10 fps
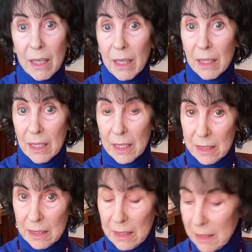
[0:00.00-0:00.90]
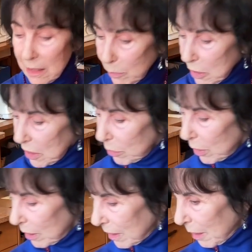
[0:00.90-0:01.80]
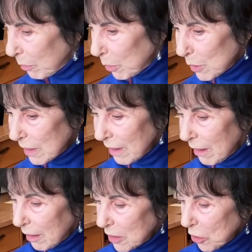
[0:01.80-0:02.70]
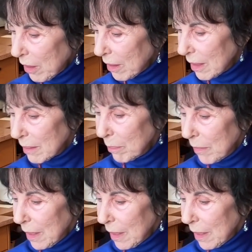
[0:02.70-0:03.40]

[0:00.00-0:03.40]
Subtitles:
And they need to, especially with that person on our chart, that